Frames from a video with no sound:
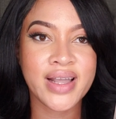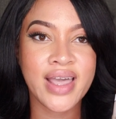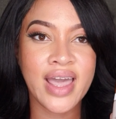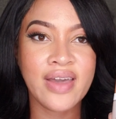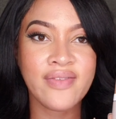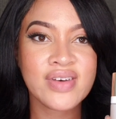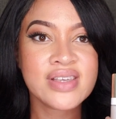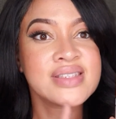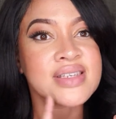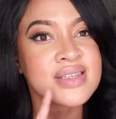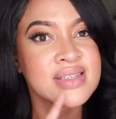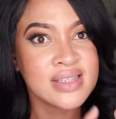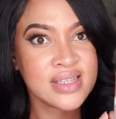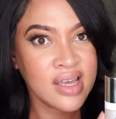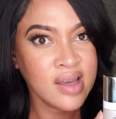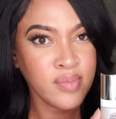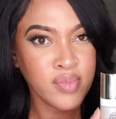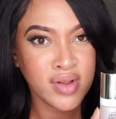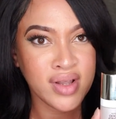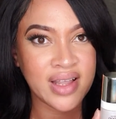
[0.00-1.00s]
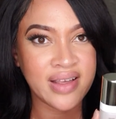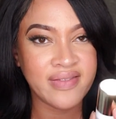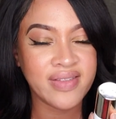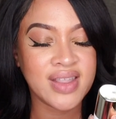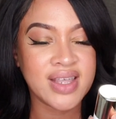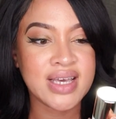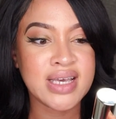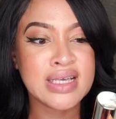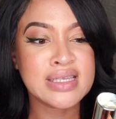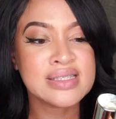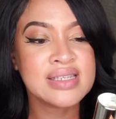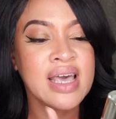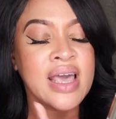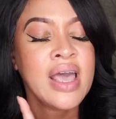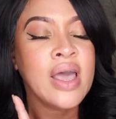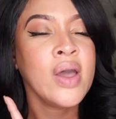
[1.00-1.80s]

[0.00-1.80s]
gave us a sample of this.